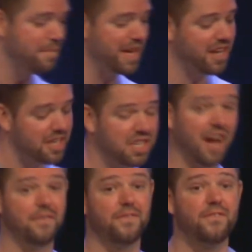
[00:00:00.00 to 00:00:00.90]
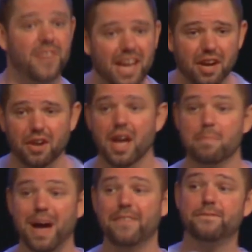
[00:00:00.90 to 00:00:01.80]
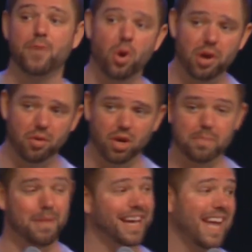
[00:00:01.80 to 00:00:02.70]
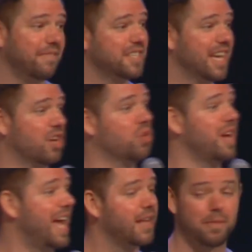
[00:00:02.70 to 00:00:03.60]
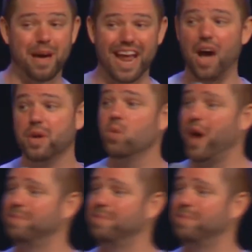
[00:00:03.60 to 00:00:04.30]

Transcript: Because of fear, my four-year-old might have to get creative about how he